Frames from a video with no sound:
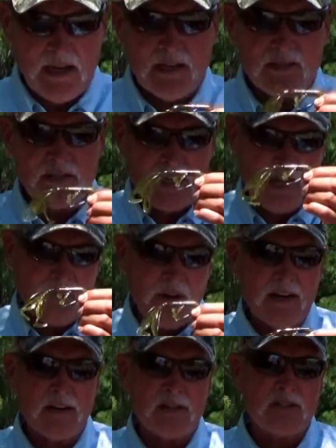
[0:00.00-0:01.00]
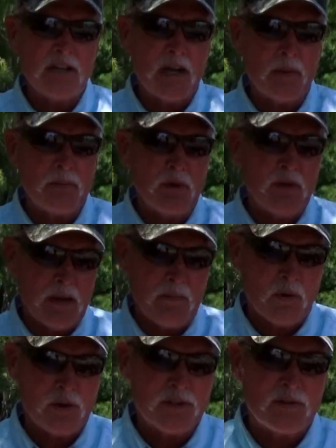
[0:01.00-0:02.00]
and see if that doesn't help you get
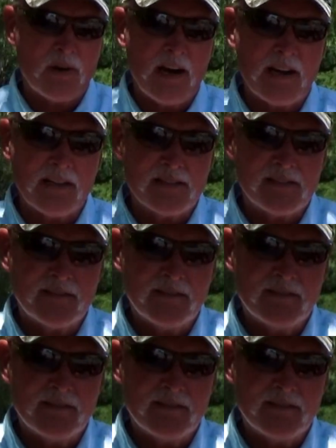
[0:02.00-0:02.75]
more strikes.